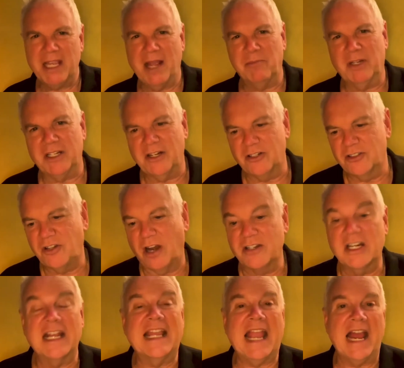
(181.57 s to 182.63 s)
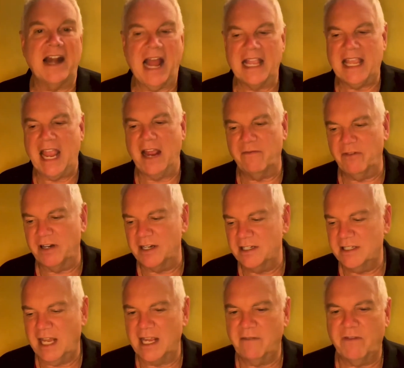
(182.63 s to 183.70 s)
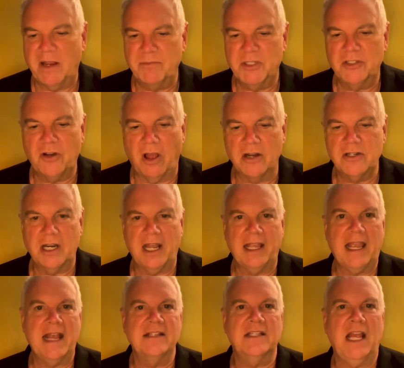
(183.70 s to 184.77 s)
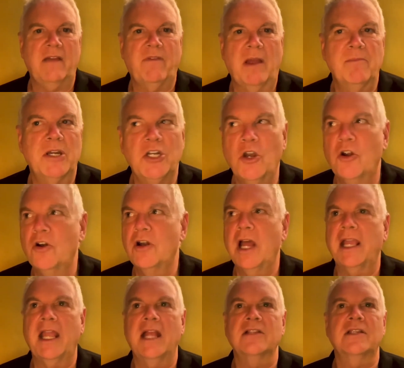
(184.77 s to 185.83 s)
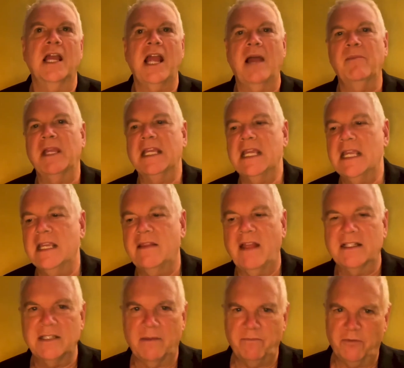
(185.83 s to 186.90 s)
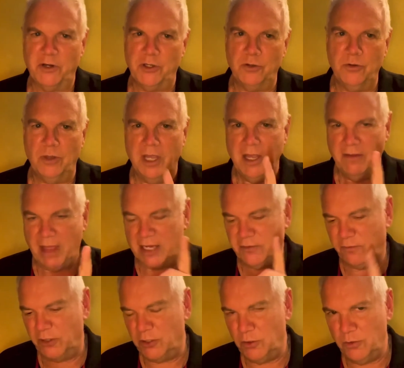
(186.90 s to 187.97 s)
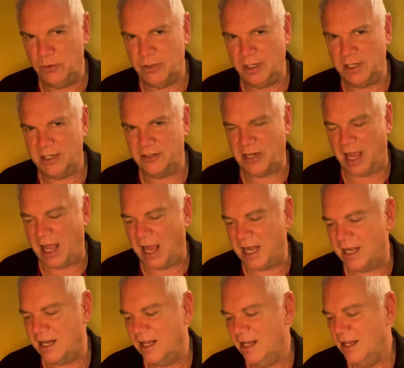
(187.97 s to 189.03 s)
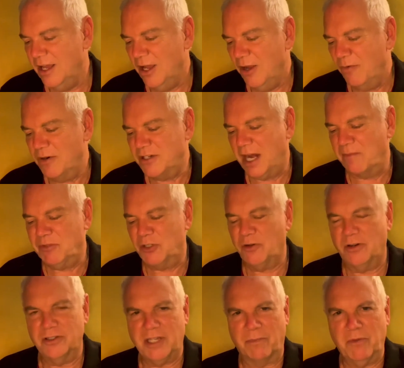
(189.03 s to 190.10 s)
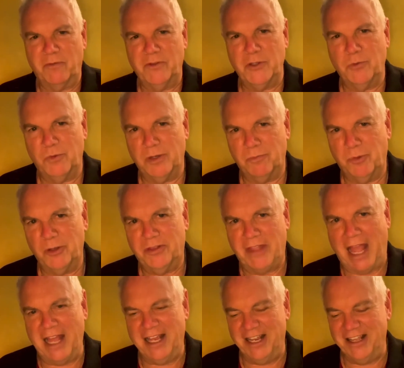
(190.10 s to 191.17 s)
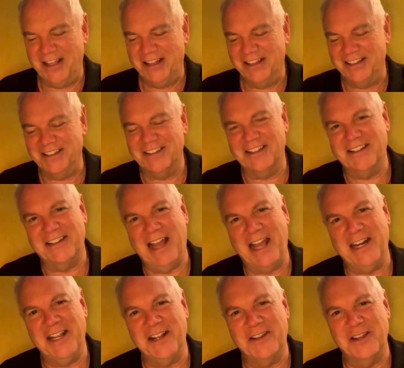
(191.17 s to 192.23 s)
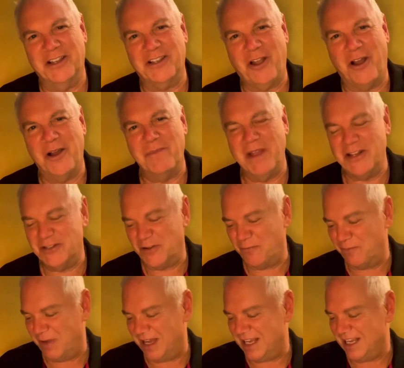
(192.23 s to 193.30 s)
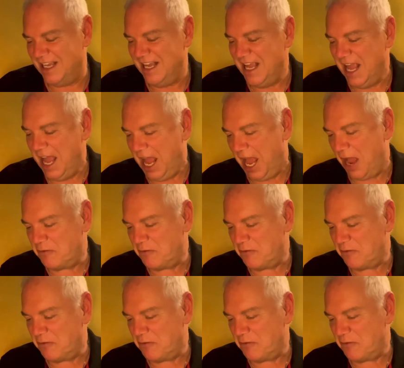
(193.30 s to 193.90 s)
I'm a little stodgy. Again, I can't really say if I'm stodgy. I can't say if I'm a nerd. I can't say I'm a geek. That's up for you. That's for you to decide, which I'm sure some of you will put that in the comments of my, how